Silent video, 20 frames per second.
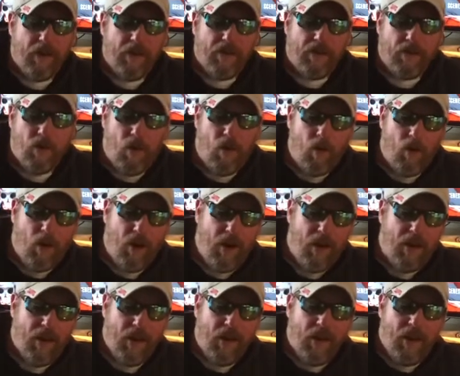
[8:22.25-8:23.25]

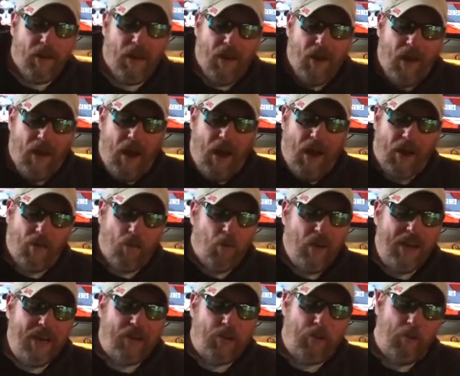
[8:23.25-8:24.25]
So on
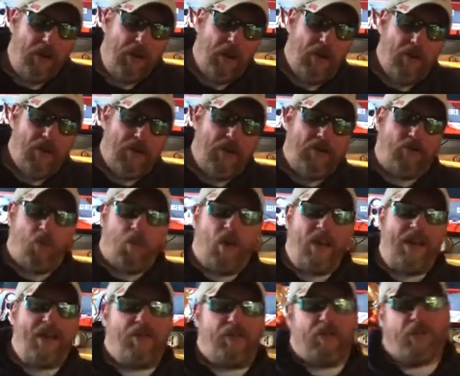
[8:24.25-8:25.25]
week
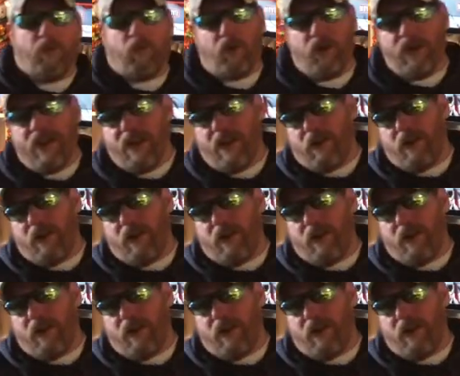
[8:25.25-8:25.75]
323,